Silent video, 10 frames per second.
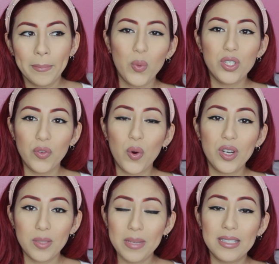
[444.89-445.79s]
which of
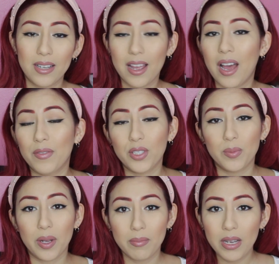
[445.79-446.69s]
course means that I have to
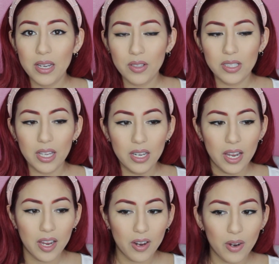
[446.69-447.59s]
spend money on
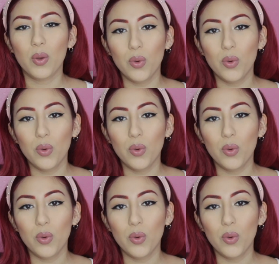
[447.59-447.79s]
skincare,